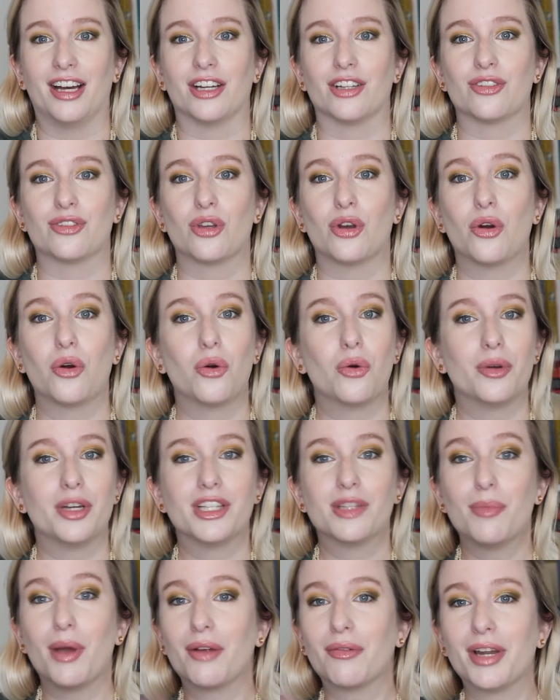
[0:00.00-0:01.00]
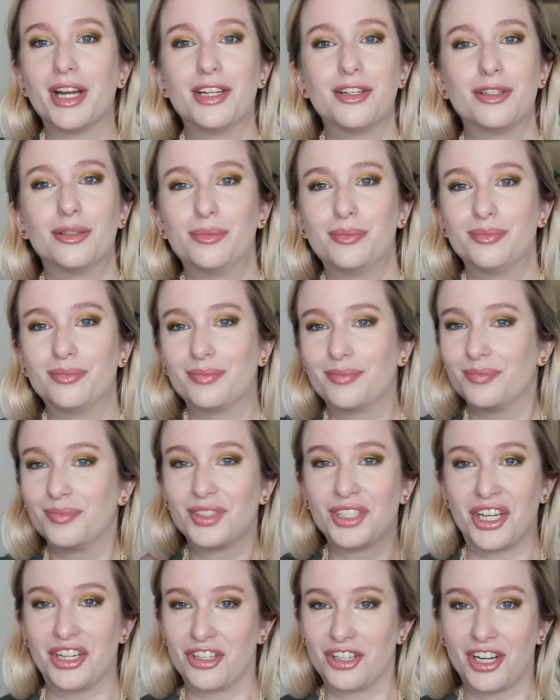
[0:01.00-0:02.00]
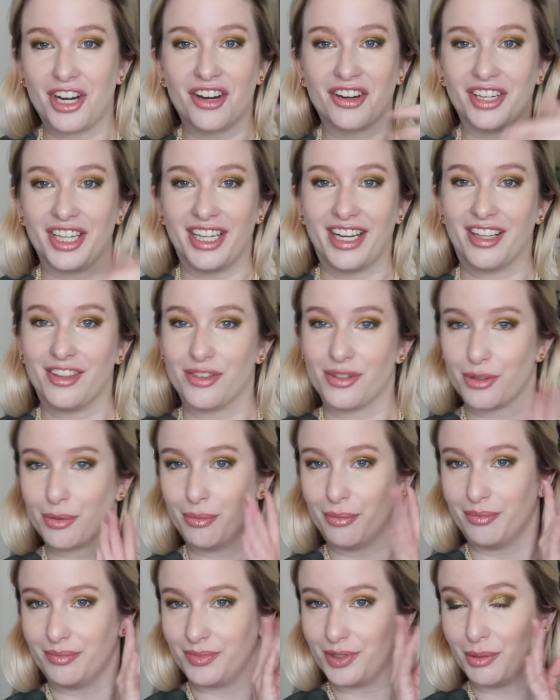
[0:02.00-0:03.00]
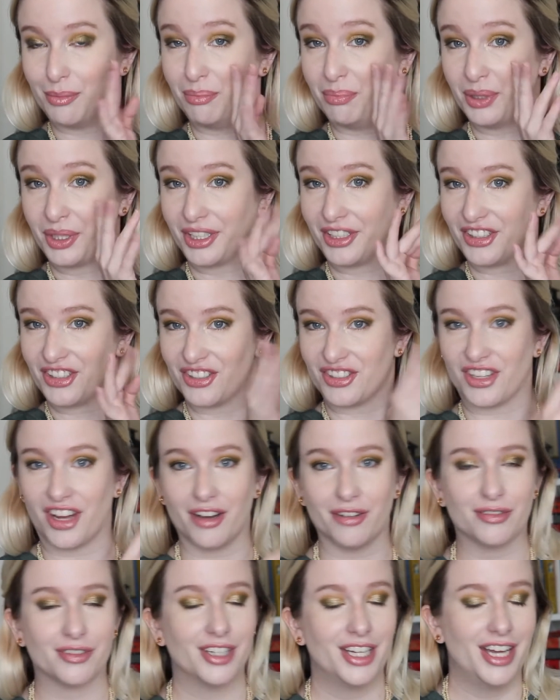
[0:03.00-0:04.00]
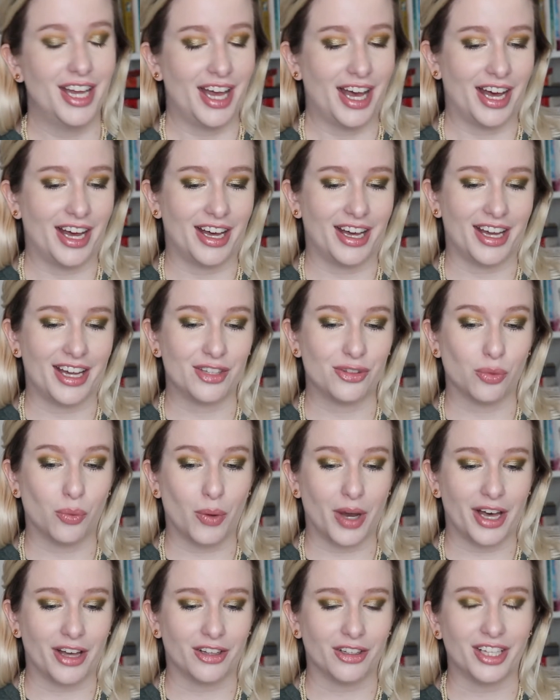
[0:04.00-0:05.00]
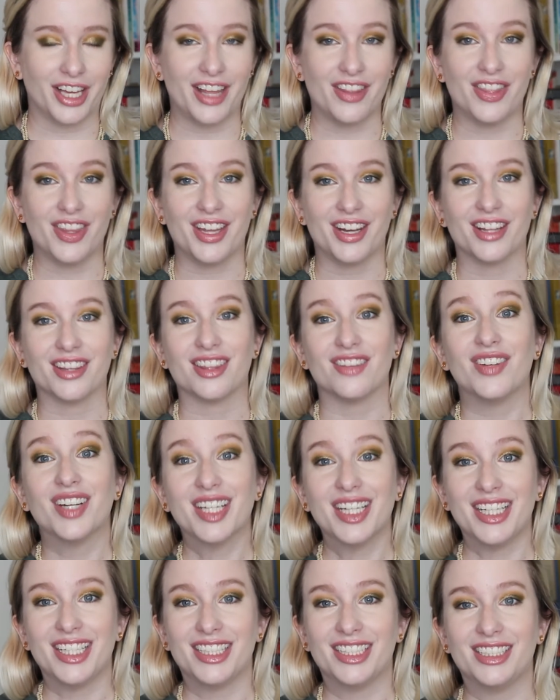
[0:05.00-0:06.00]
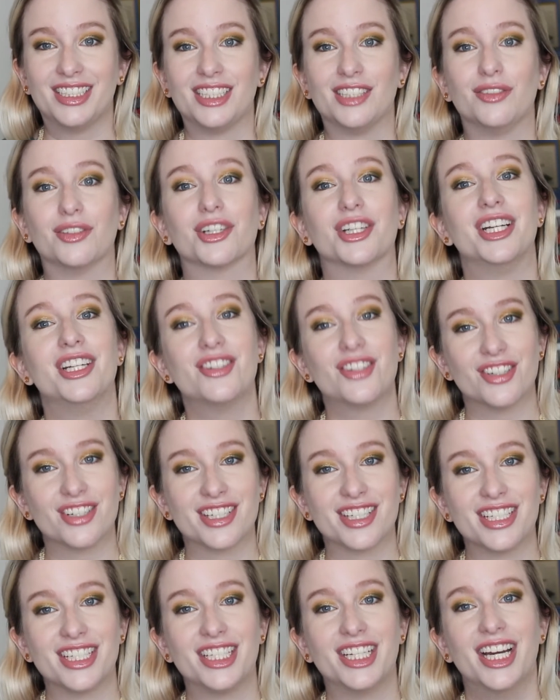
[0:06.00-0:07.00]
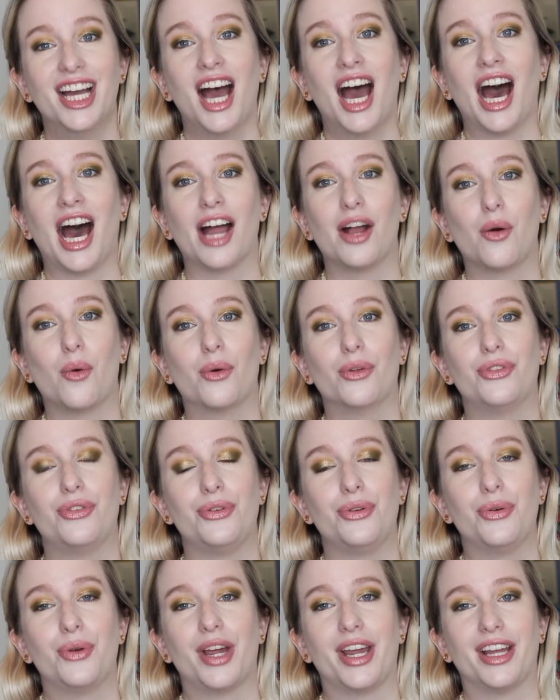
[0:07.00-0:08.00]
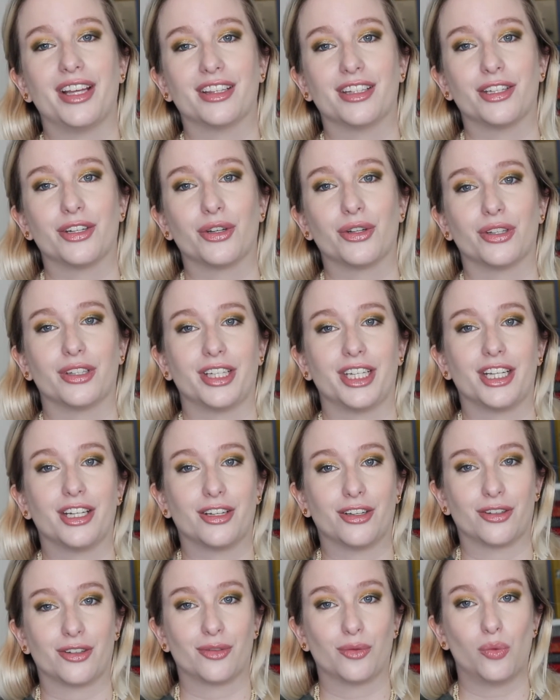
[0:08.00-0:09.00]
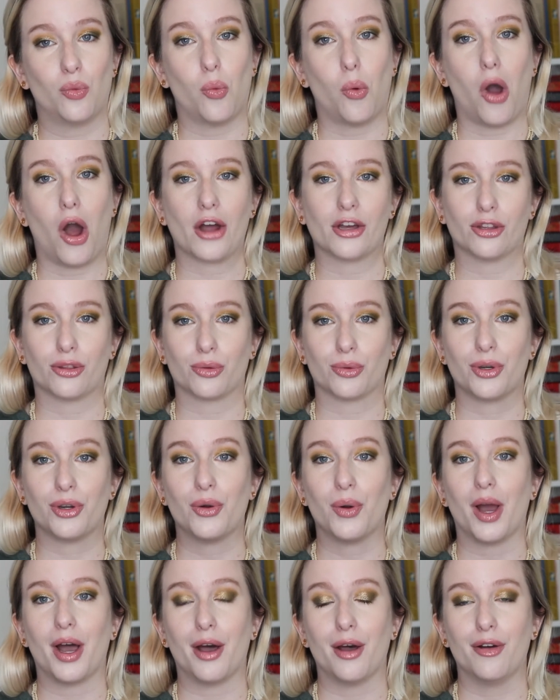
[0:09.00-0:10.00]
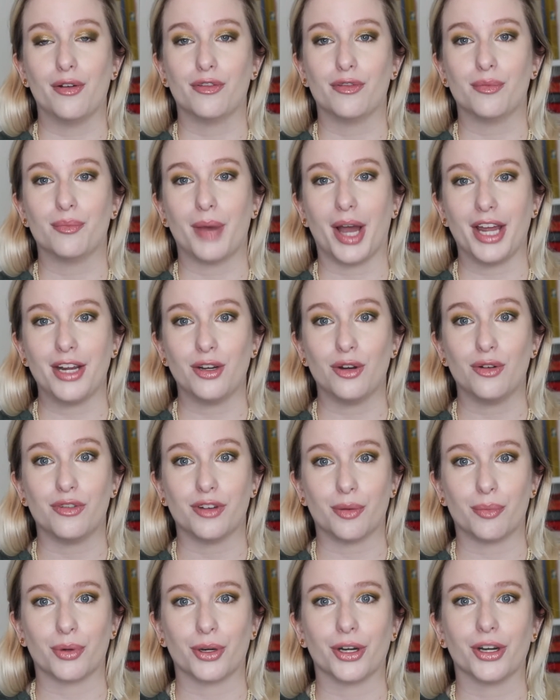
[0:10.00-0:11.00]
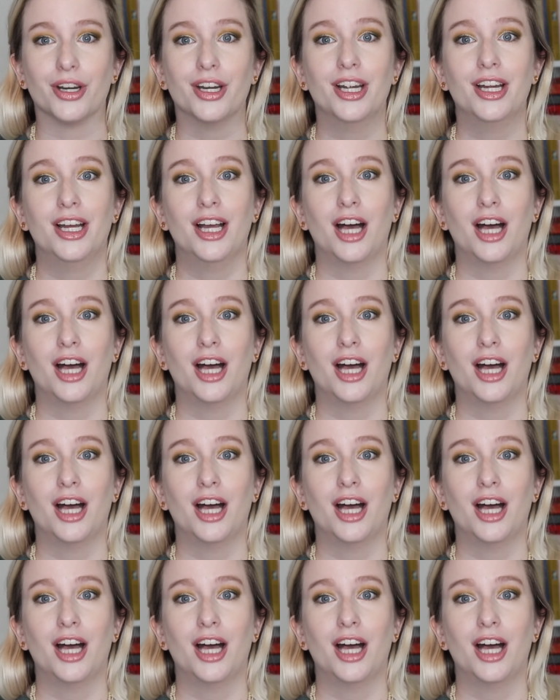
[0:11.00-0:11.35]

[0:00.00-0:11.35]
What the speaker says: So it's my random stationery and some bookish stuff as well. And then at the very end, if you're interested, I will do a little like walkthrough of my November